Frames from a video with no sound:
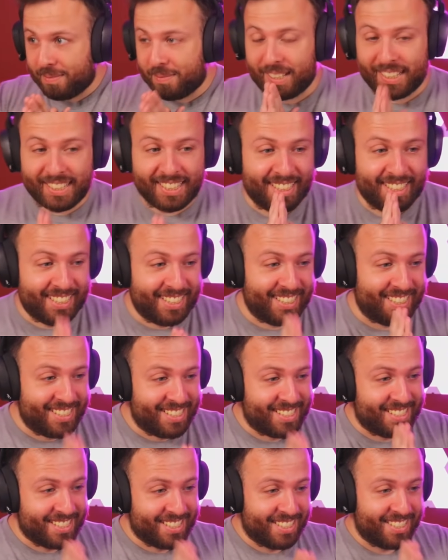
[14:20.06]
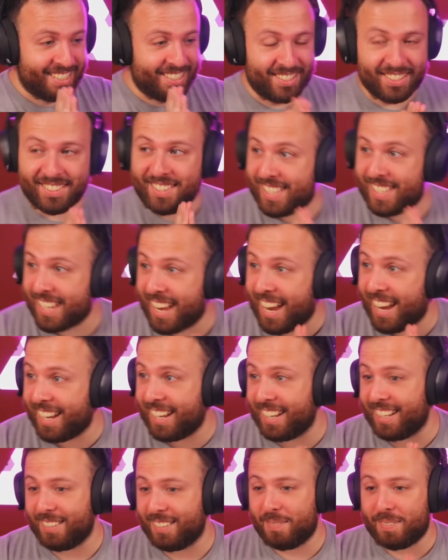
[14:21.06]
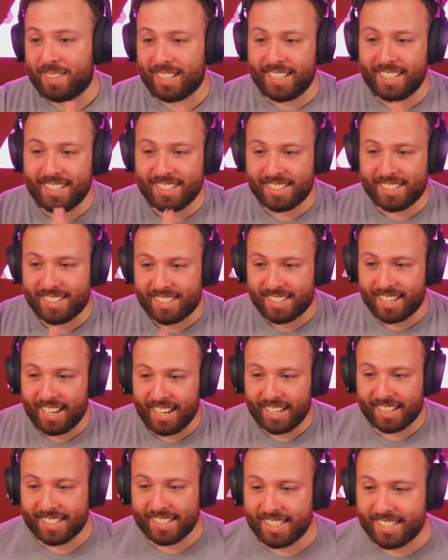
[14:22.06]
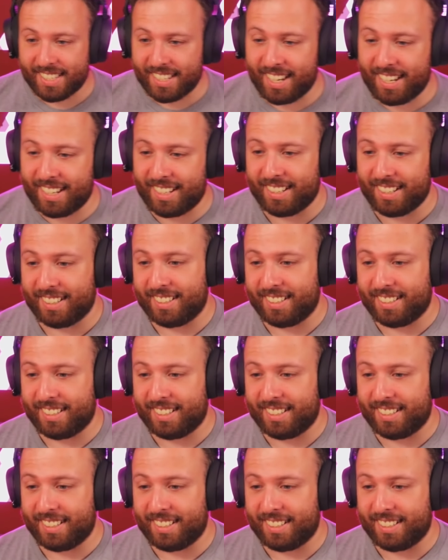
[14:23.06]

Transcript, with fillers: Please, just say it. Please, just say I can say it.